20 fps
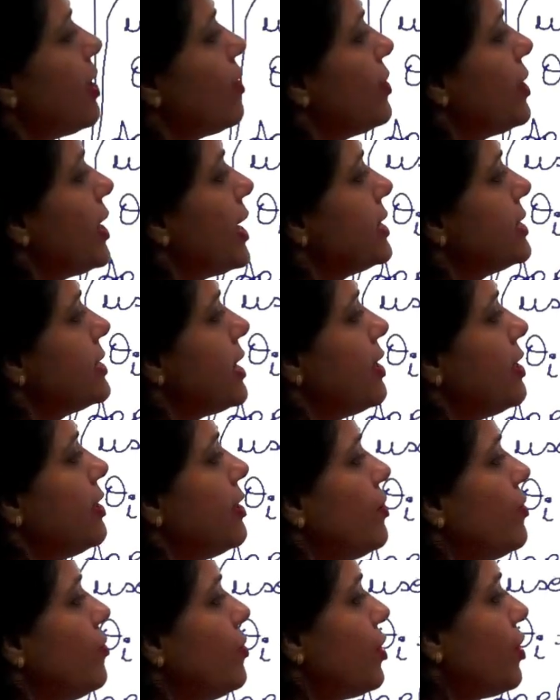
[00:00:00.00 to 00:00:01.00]
down as
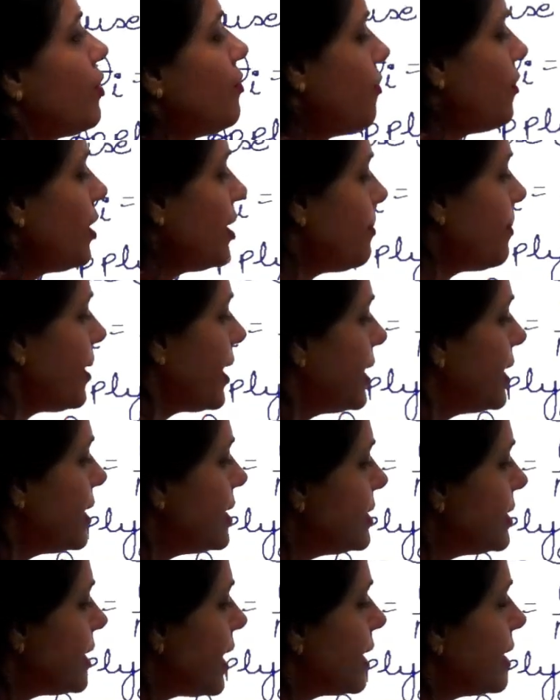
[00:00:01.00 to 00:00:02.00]
under root of 1
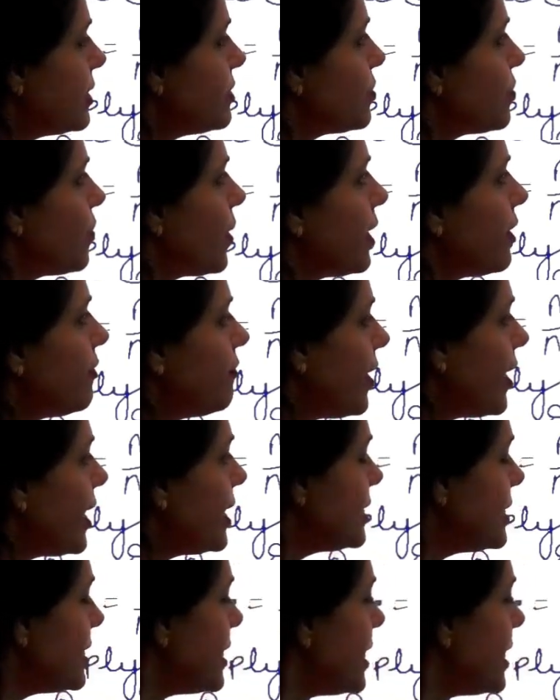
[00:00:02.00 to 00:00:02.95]
minus sine square phi